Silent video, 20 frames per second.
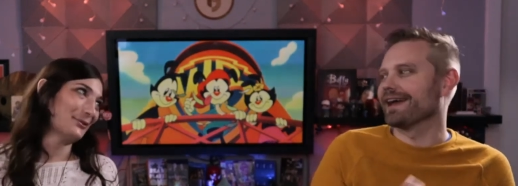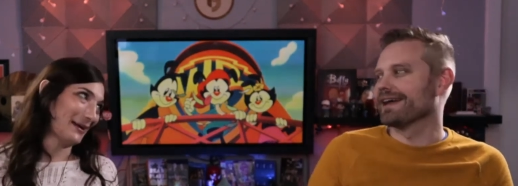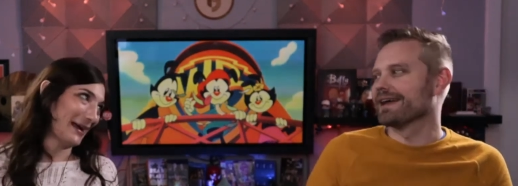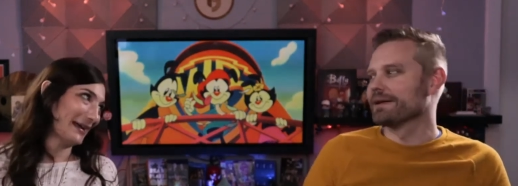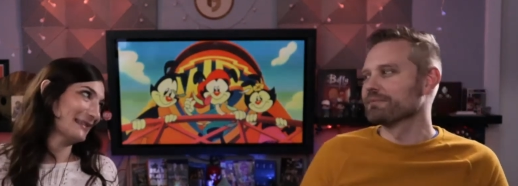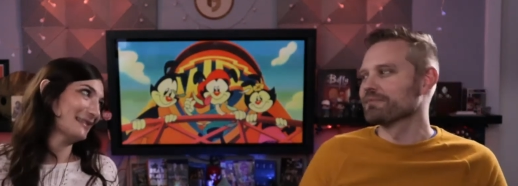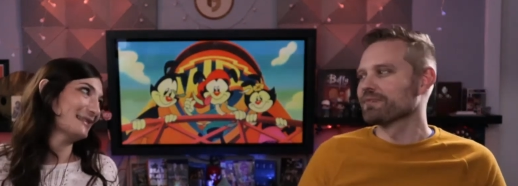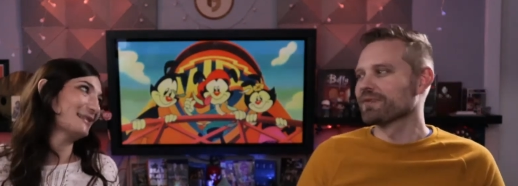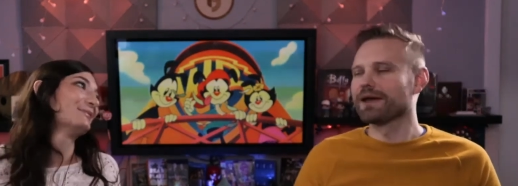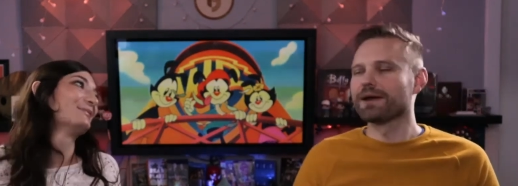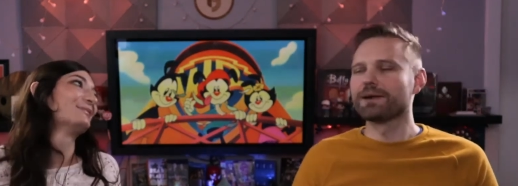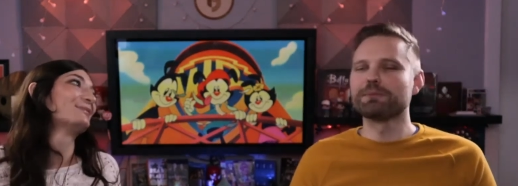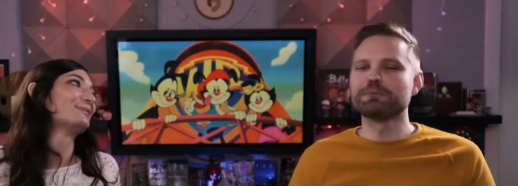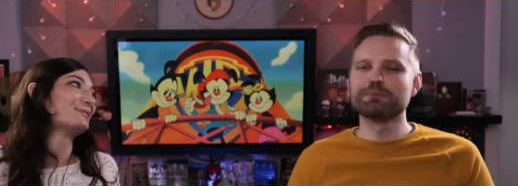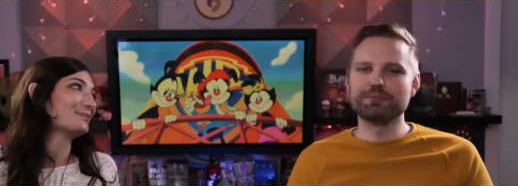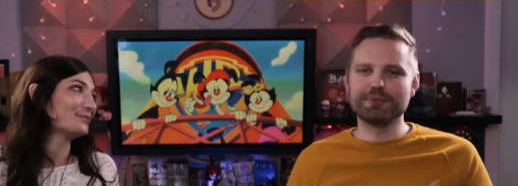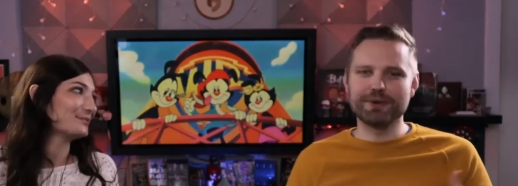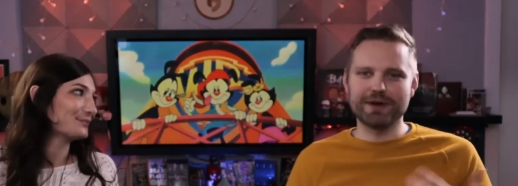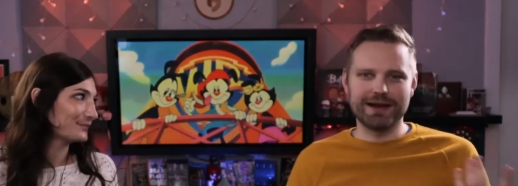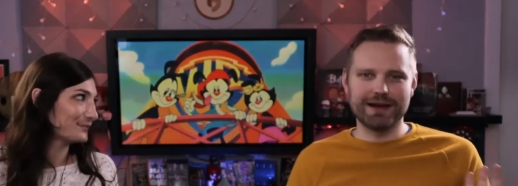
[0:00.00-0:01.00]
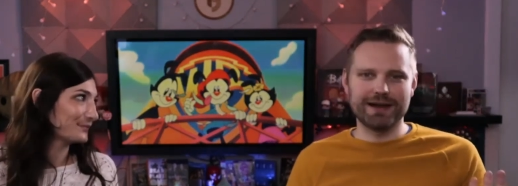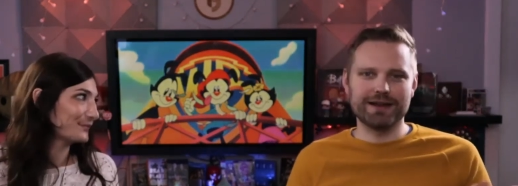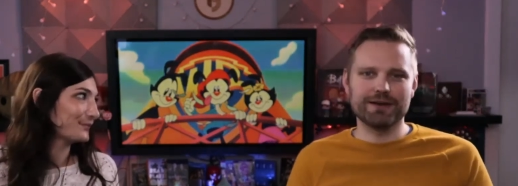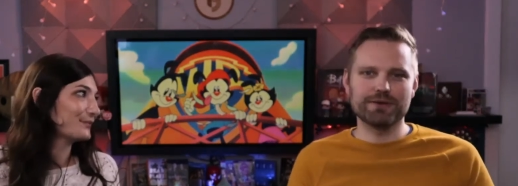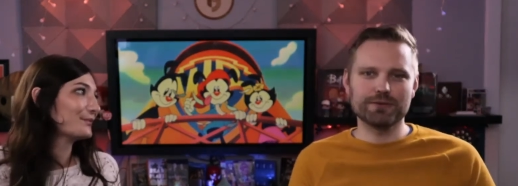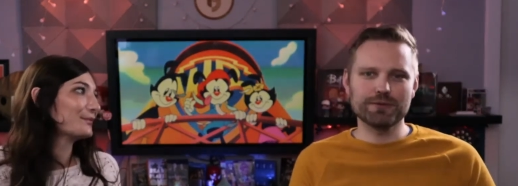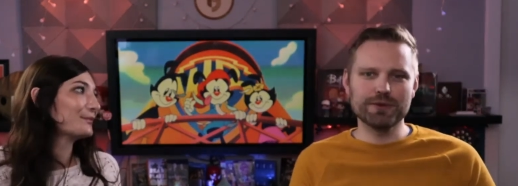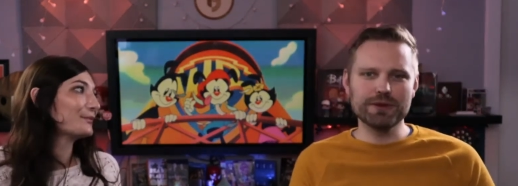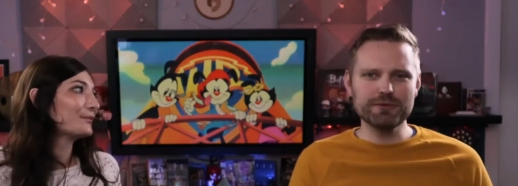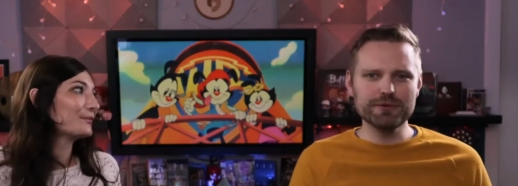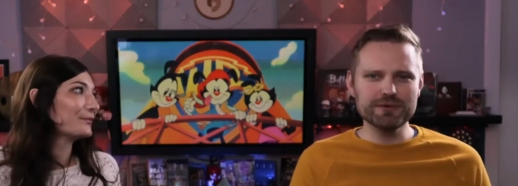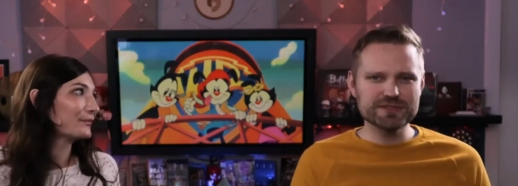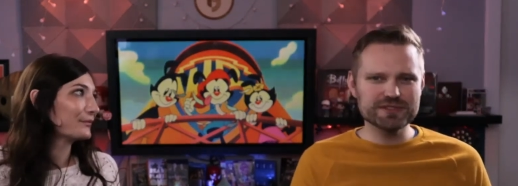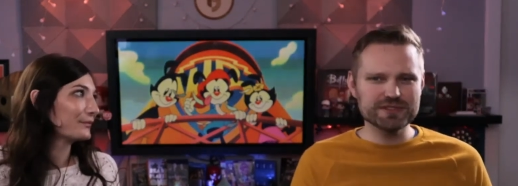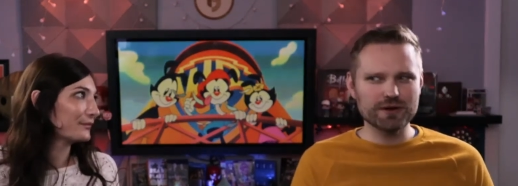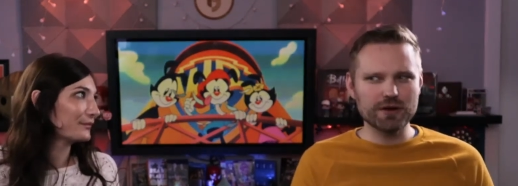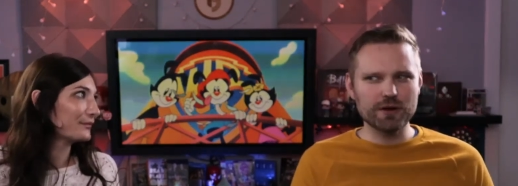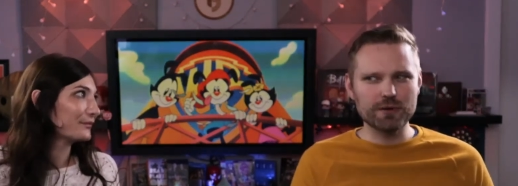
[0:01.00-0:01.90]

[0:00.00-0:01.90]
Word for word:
Speaker 1: Correct. But reboots are